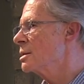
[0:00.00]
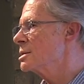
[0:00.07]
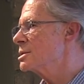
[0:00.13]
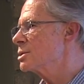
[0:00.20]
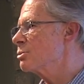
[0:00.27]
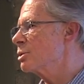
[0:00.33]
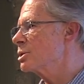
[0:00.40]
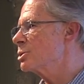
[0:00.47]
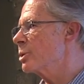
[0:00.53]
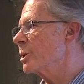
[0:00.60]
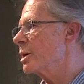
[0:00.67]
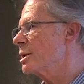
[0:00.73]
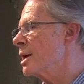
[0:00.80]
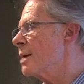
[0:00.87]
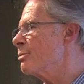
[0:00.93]
So what you
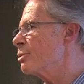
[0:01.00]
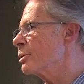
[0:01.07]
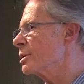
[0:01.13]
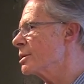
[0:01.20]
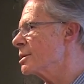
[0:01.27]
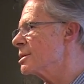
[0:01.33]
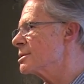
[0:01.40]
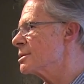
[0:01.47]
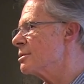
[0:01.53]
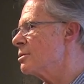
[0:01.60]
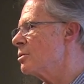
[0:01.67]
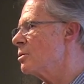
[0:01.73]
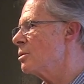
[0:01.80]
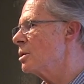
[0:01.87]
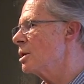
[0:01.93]
end up with is a
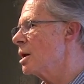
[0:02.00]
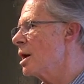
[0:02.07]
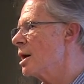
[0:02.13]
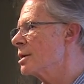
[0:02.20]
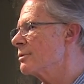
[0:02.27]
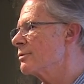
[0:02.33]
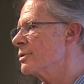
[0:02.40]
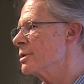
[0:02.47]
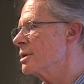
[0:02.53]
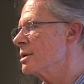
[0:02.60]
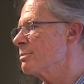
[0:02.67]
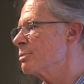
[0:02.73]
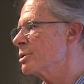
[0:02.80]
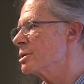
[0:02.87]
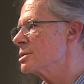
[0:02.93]
whole lot of
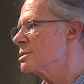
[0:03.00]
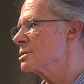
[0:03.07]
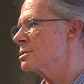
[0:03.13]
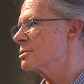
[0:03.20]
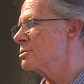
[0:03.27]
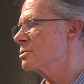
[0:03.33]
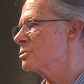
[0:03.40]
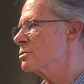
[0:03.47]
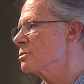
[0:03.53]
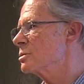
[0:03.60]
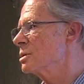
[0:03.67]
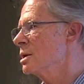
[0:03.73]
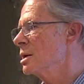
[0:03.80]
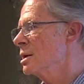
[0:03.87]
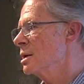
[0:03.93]
therapists who